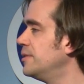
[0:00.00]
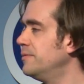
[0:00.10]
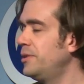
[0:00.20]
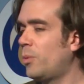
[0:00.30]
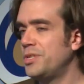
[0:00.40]

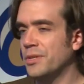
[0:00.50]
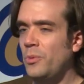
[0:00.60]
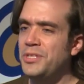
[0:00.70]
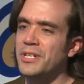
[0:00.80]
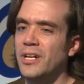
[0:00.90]
you know what to
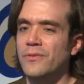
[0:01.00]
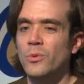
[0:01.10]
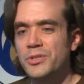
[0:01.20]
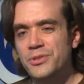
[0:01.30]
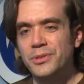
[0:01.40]
what to cover,
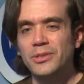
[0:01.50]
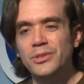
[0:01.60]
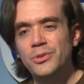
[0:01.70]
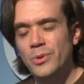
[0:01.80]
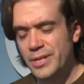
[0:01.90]
what to
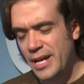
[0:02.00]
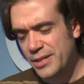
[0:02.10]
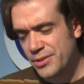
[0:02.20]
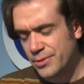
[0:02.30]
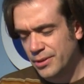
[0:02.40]
include, what
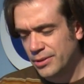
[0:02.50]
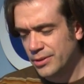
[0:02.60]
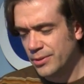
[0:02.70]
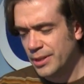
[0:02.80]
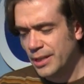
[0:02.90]
not to
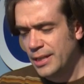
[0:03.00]
include,